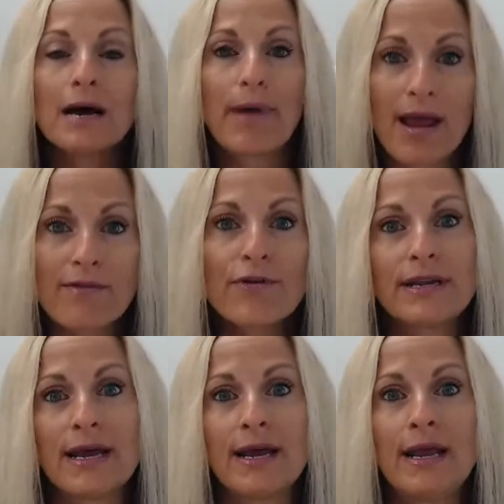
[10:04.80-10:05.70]
up every
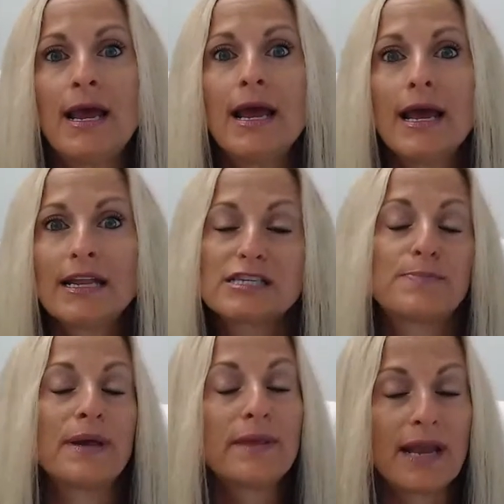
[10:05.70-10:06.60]
day and
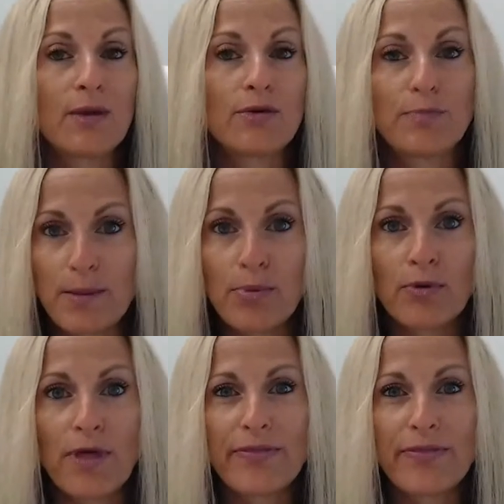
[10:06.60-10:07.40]
spend the day with people that